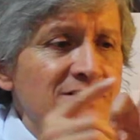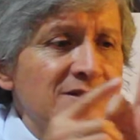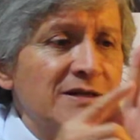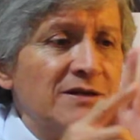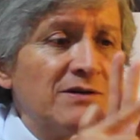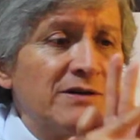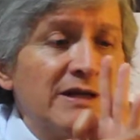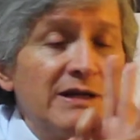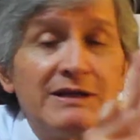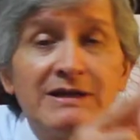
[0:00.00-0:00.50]
say,
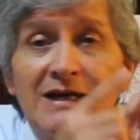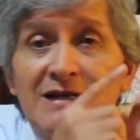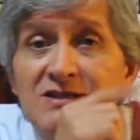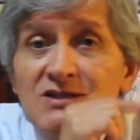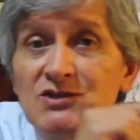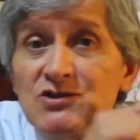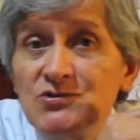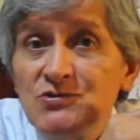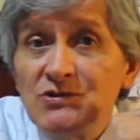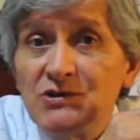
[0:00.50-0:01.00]
okay,
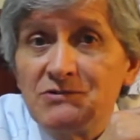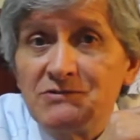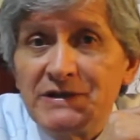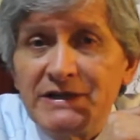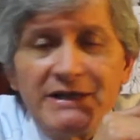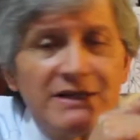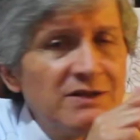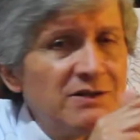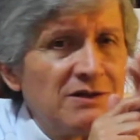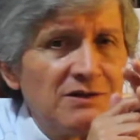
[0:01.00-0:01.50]
that's 2
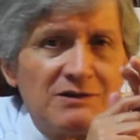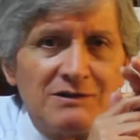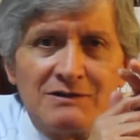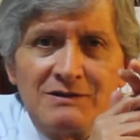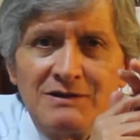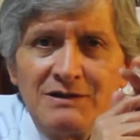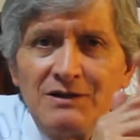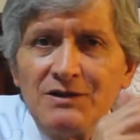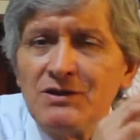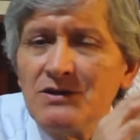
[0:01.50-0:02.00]
already. No,
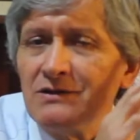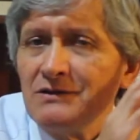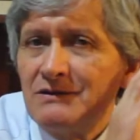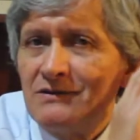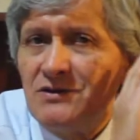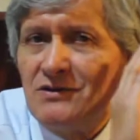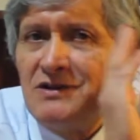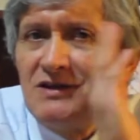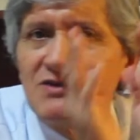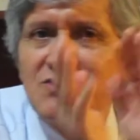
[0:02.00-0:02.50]

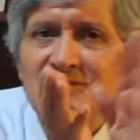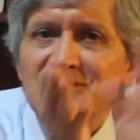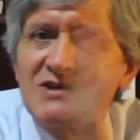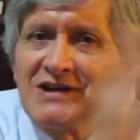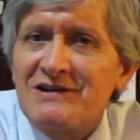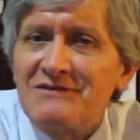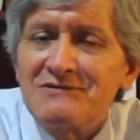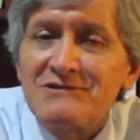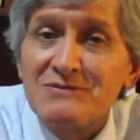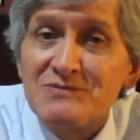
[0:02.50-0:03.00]
you need to
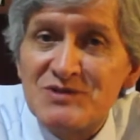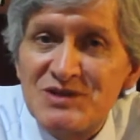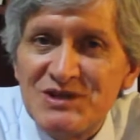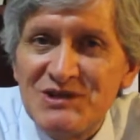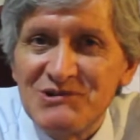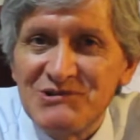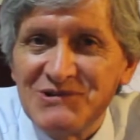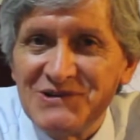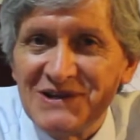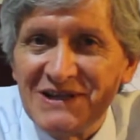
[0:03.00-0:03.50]
start from
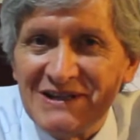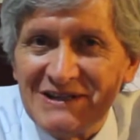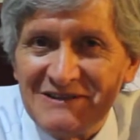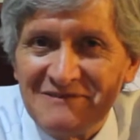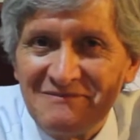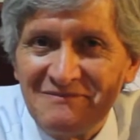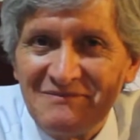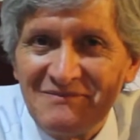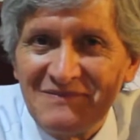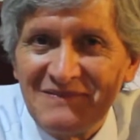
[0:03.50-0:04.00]
0 again.
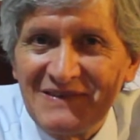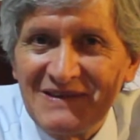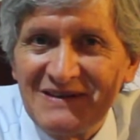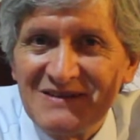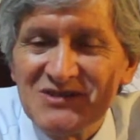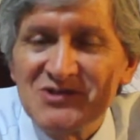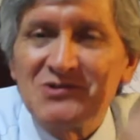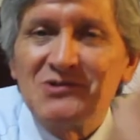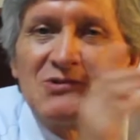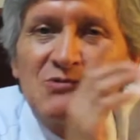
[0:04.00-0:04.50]

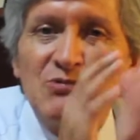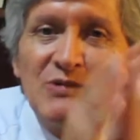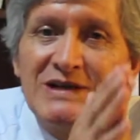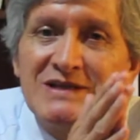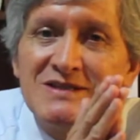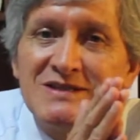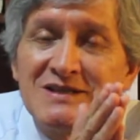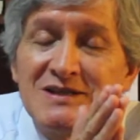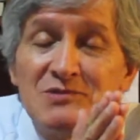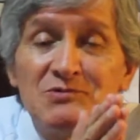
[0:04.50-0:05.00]
So
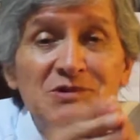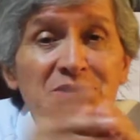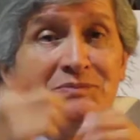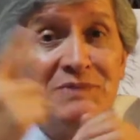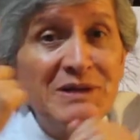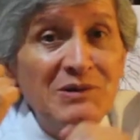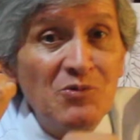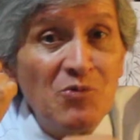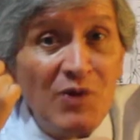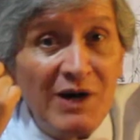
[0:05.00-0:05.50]
Wednesday would
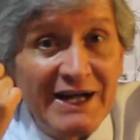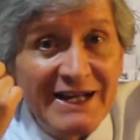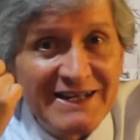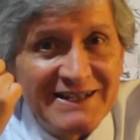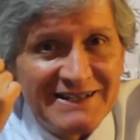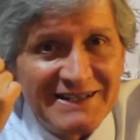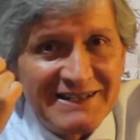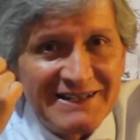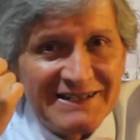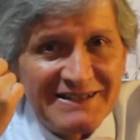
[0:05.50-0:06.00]
be
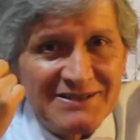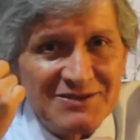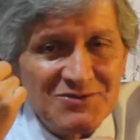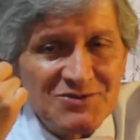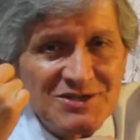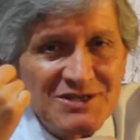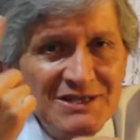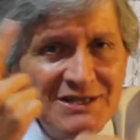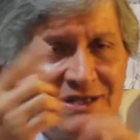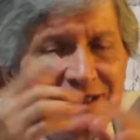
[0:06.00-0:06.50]
1 again, you
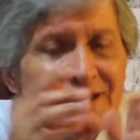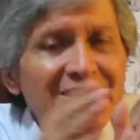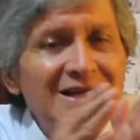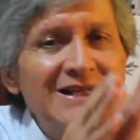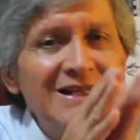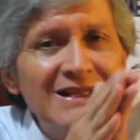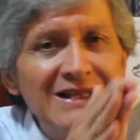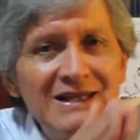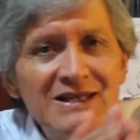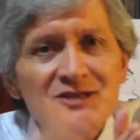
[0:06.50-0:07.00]
see. It
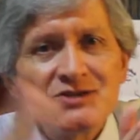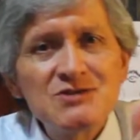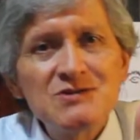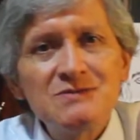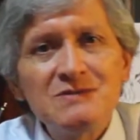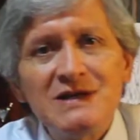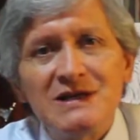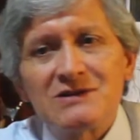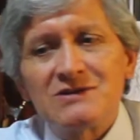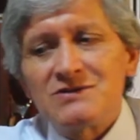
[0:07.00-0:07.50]
needs to
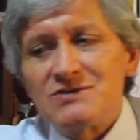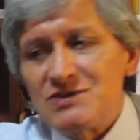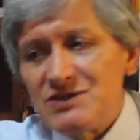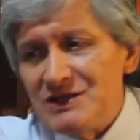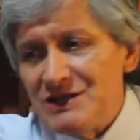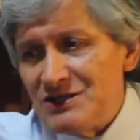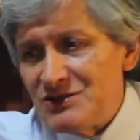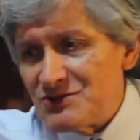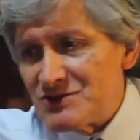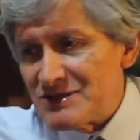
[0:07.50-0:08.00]
be
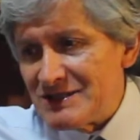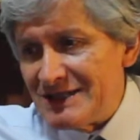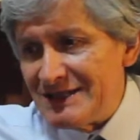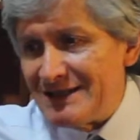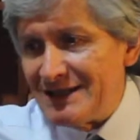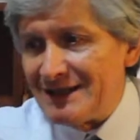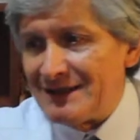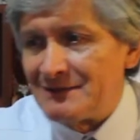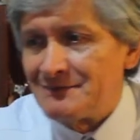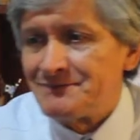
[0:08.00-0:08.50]
continuously
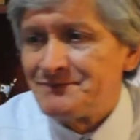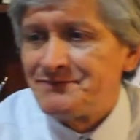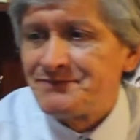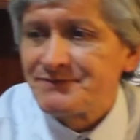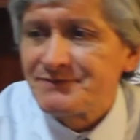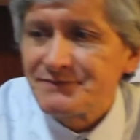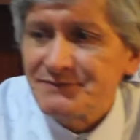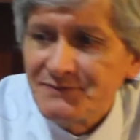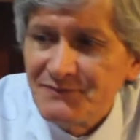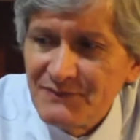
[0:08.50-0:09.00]
done.
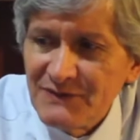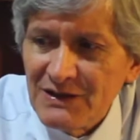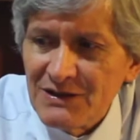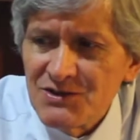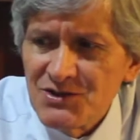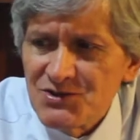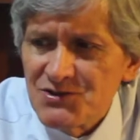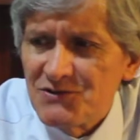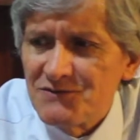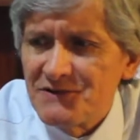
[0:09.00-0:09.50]

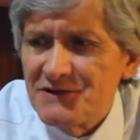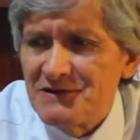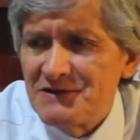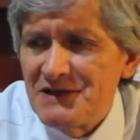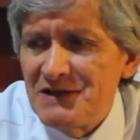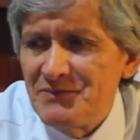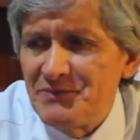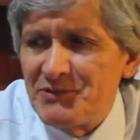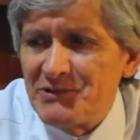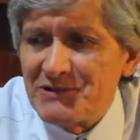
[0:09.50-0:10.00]
So
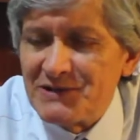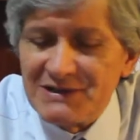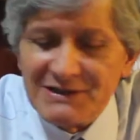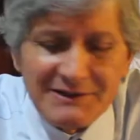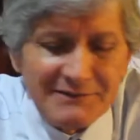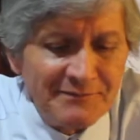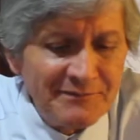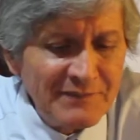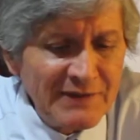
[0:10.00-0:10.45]
very important.